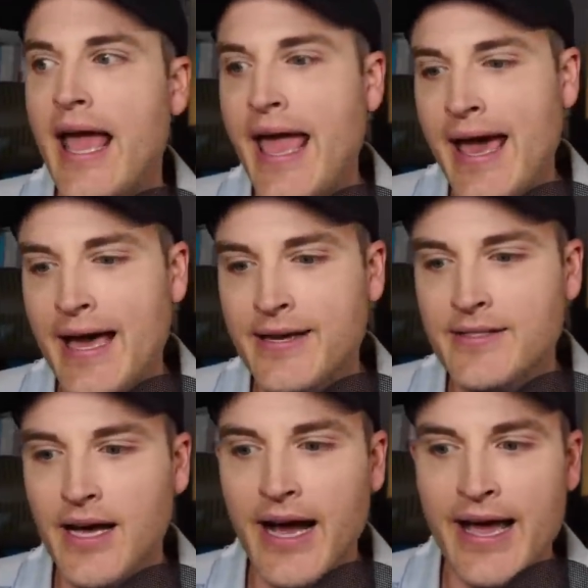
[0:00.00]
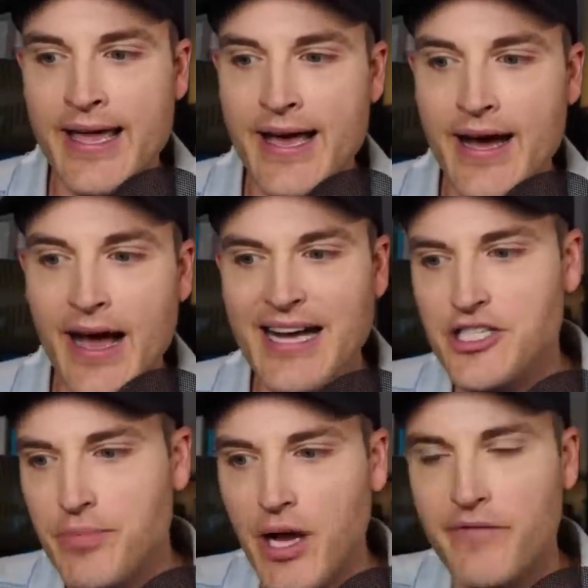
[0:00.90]
and I uh,
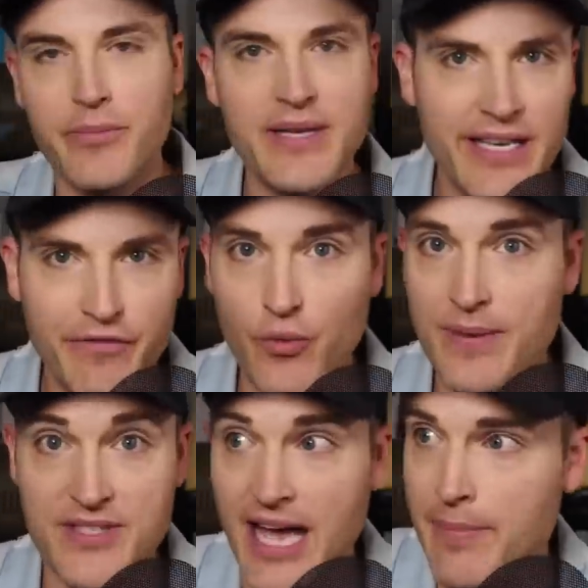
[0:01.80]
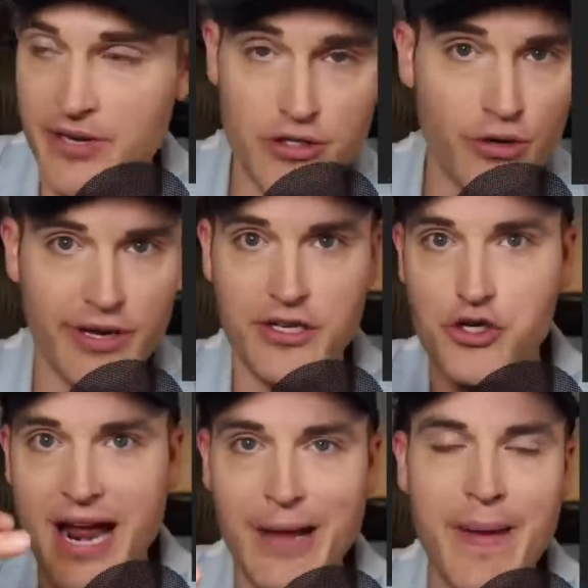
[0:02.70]
actually bought them from a different website, but it's all going to
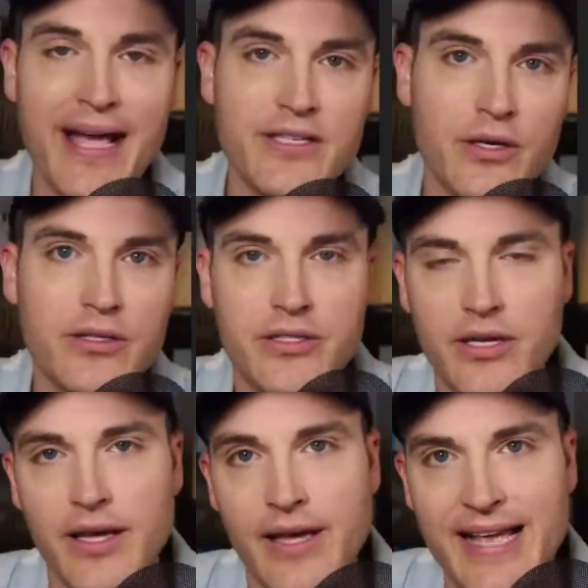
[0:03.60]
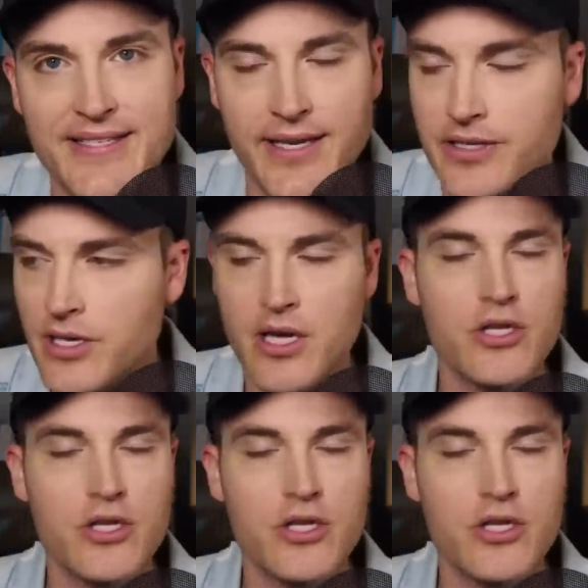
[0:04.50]
track back to, to ASICs.